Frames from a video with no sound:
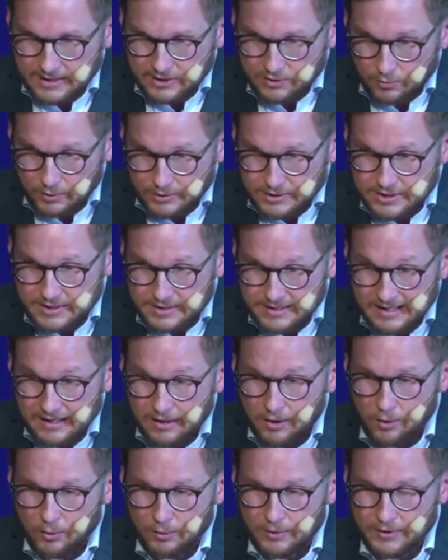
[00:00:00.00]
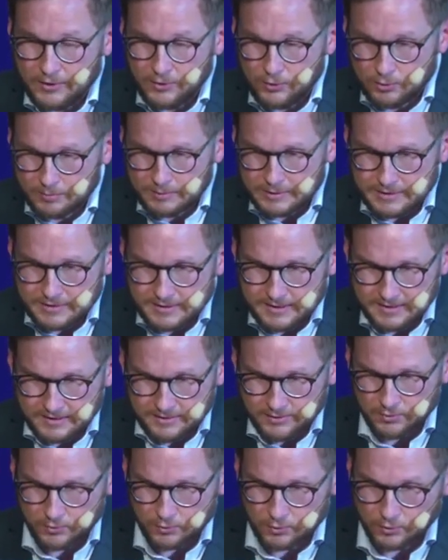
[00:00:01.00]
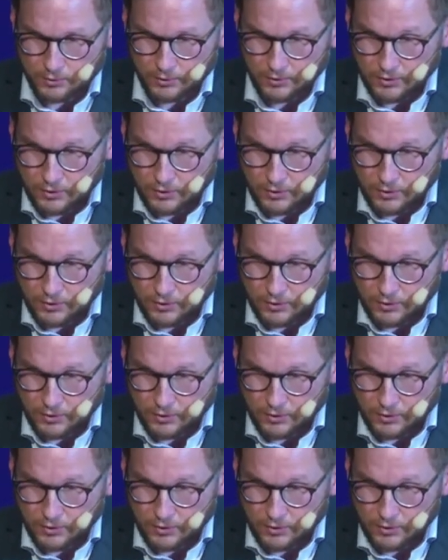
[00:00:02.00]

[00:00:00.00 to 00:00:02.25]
is what still only humans can do.